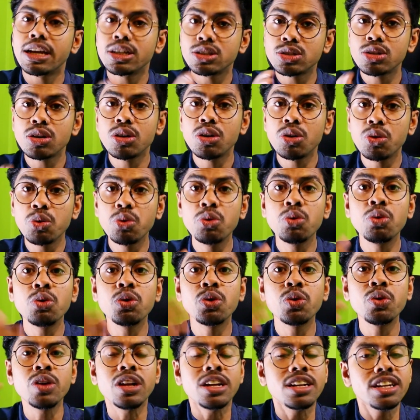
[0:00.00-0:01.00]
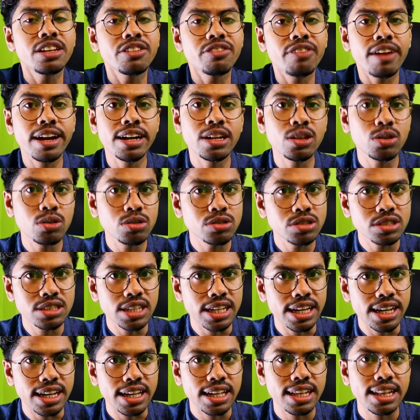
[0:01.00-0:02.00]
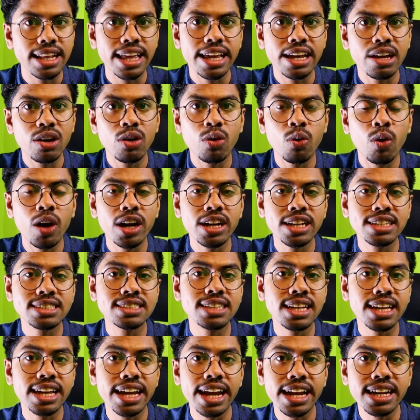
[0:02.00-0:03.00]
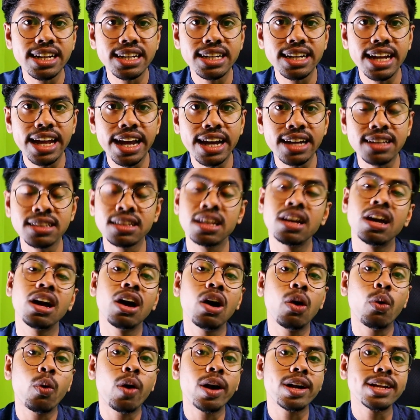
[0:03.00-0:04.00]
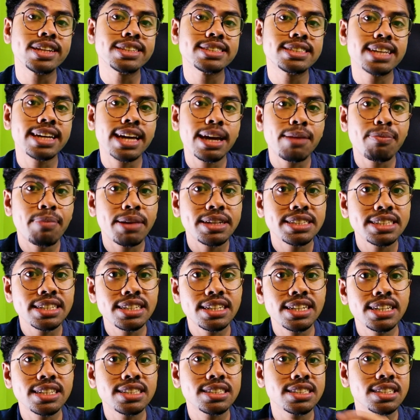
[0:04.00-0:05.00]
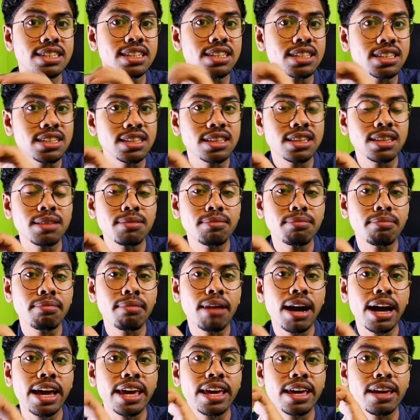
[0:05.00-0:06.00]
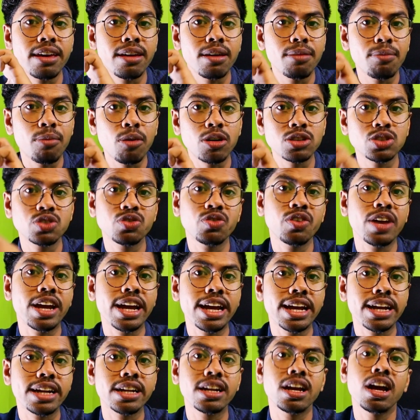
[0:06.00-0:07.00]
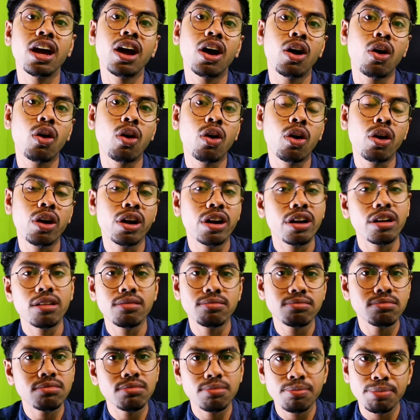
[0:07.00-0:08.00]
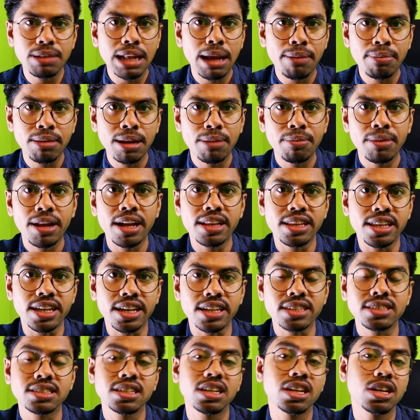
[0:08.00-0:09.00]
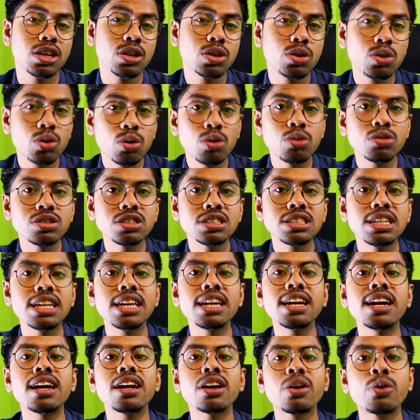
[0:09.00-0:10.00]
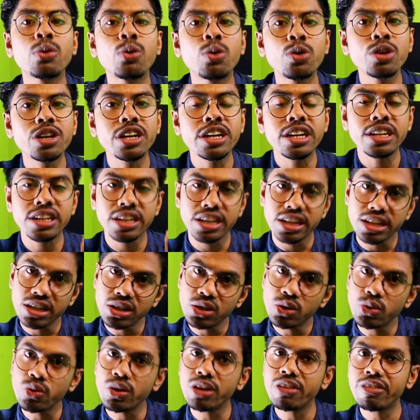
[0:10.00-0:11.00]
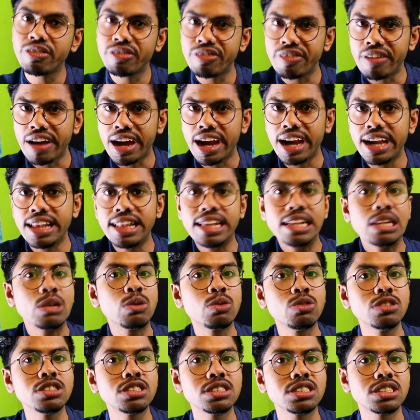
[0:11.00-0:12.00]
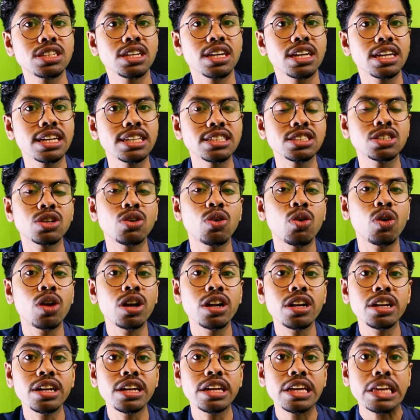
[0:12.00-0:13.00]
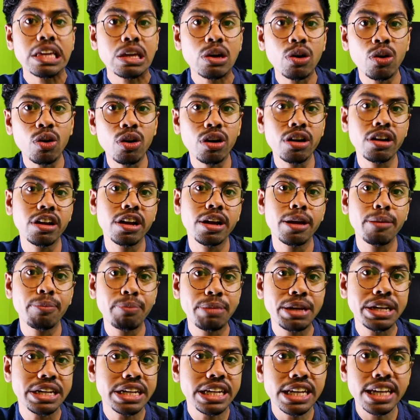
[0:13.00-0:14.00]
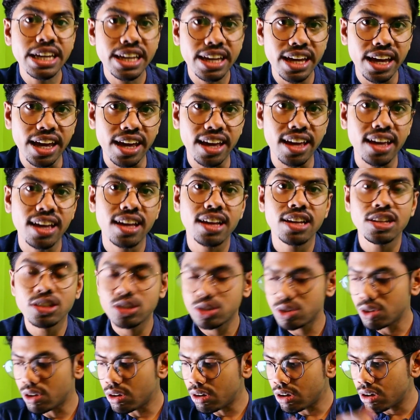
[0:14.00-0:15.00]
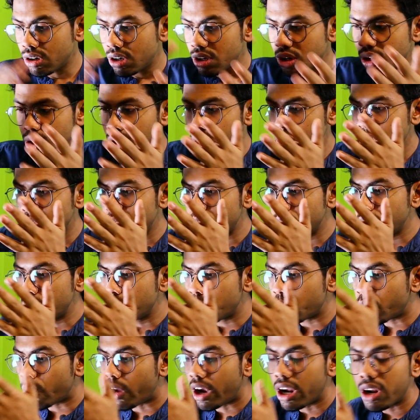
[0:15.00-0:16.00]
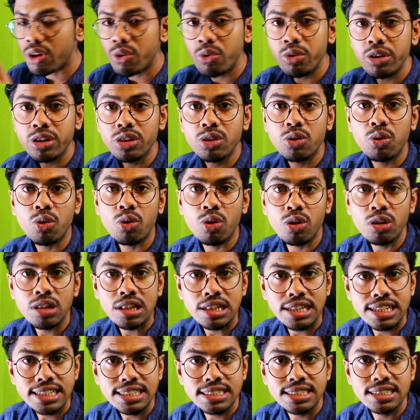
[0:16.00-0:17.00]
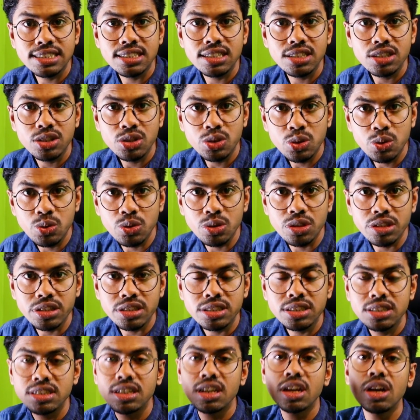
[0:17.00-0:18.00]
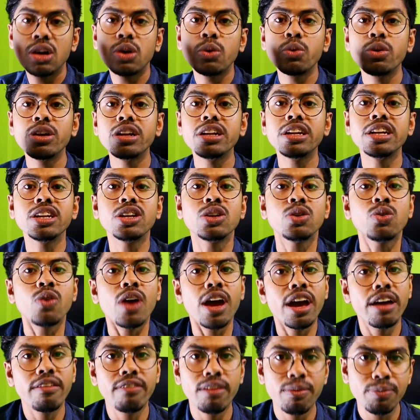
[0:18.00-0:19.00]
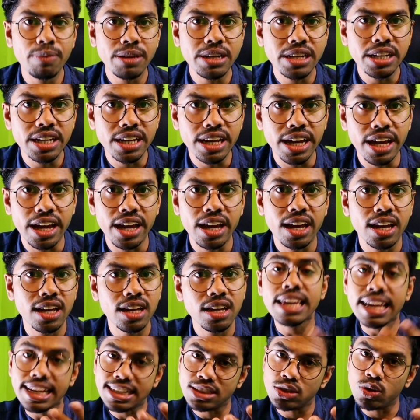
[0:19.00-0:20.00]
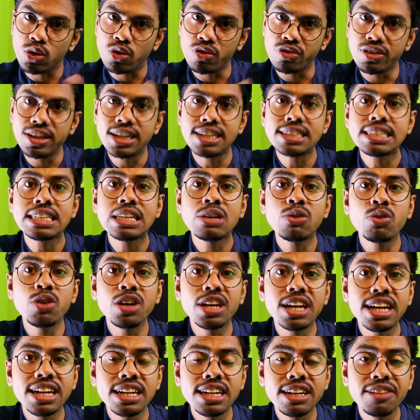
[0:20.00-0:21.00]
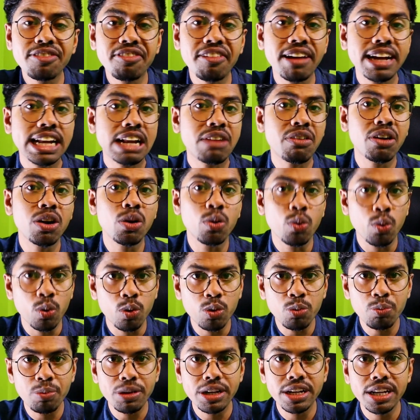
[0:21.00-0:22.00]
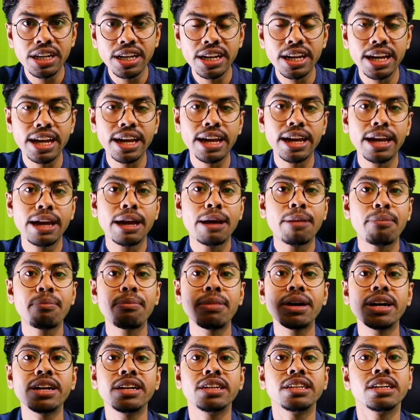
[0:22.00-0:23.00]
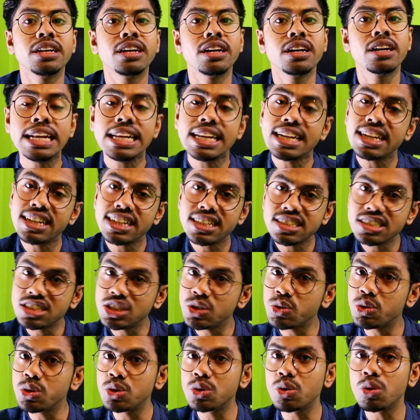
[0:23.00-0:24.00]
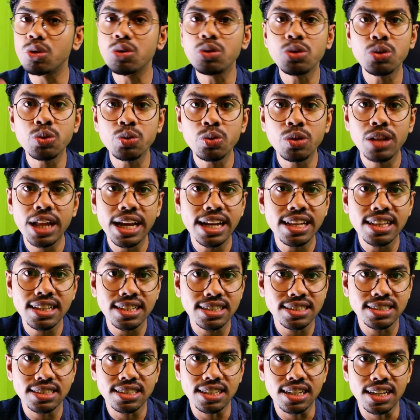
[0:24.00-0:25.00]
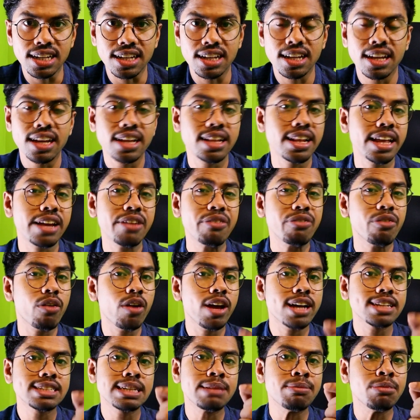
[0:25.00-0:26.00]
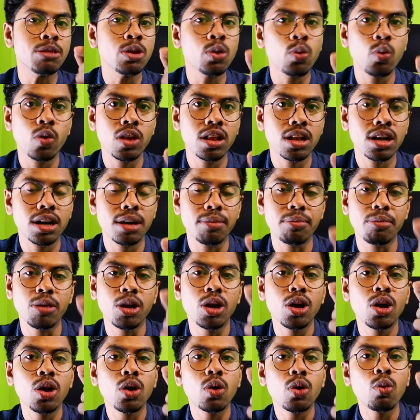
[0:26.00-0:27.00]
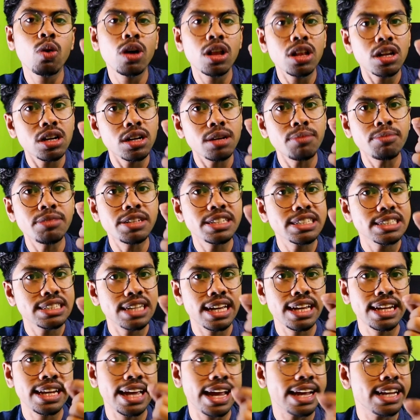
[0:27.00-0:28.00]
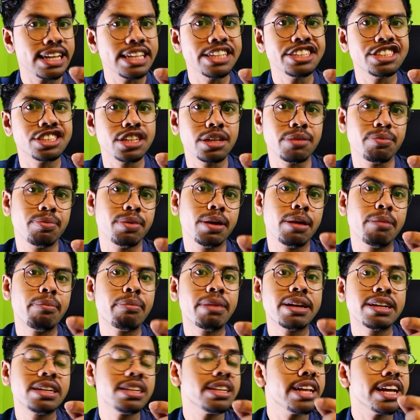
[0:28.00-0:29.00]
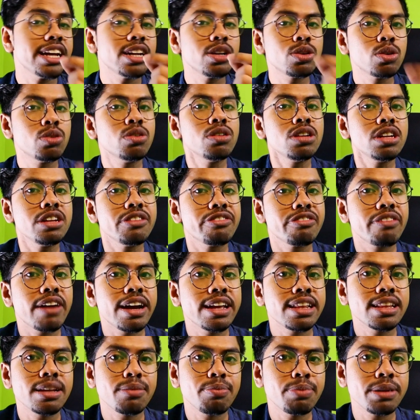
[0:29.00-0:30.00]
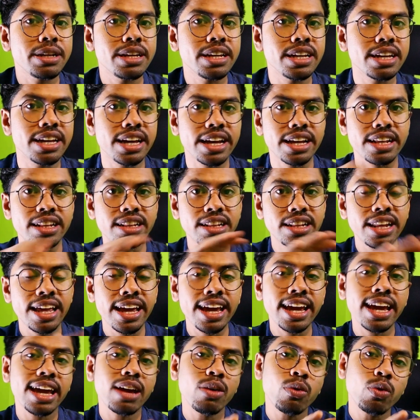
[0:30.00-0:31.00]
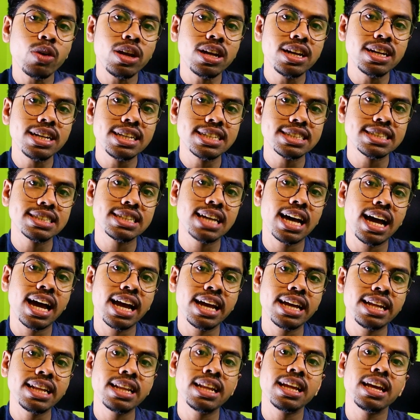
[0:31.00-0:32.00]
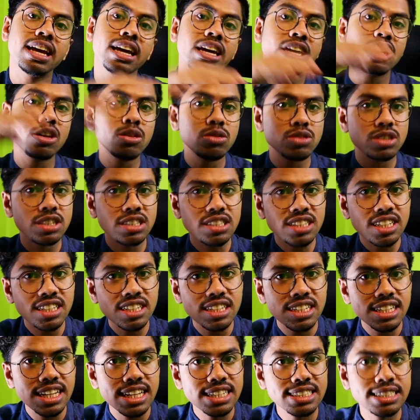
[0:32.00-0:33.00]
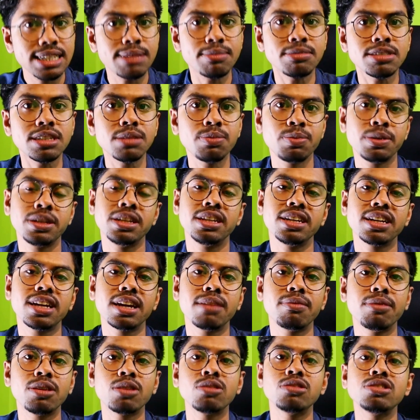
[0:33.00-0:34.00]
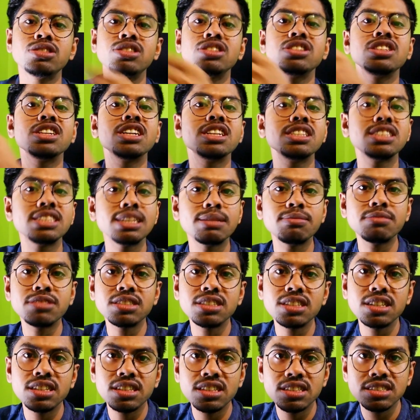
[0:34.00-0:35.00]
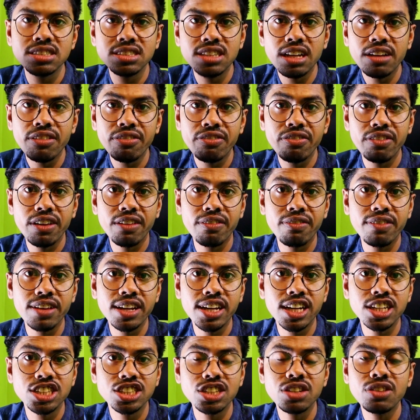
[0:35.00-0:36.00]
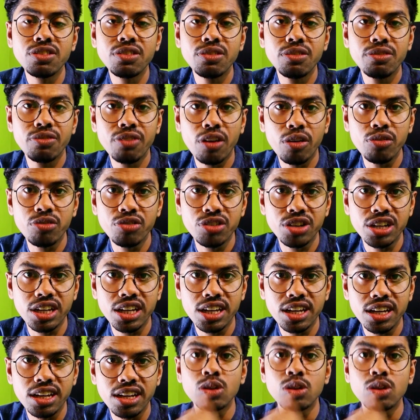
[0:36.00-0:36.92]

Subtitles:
So who will define those things? Like what is the gate length? What is the capacitance in my MOSFET or blah blah blah things? Those things are coded into a file, and which is called your PDK. So to work with all these tools, we need to have a PDK. Yes, obviously we can define our own PDK, but in industry we don't do like this thing. Like for example, Qualcomm. Qualcomm design any chip, but they don't define the PDK. They will design using the TSMC PDK, because TSMC is the fabrication foundry.